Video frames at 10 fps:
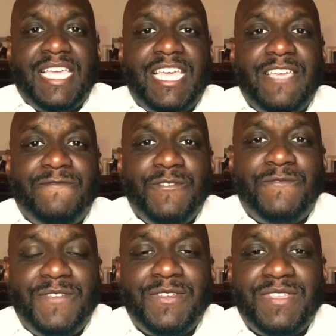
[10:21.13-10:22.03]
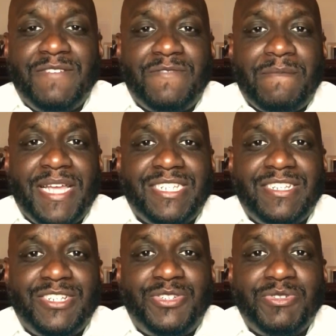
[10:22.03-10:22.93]
If you feel the information
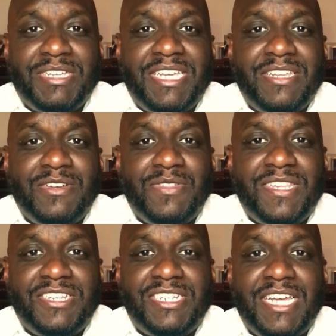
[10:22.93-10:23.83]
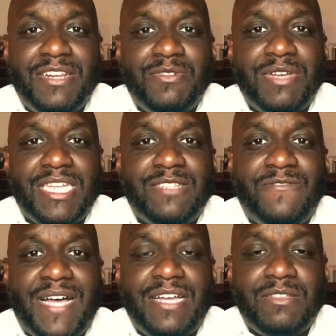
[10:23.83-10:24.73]
that you're getting on this channel is
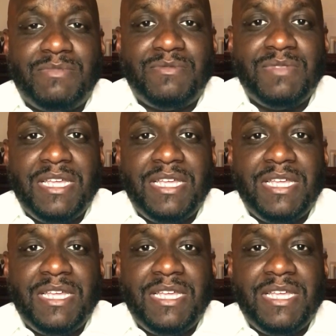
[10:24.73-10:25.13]
valuable,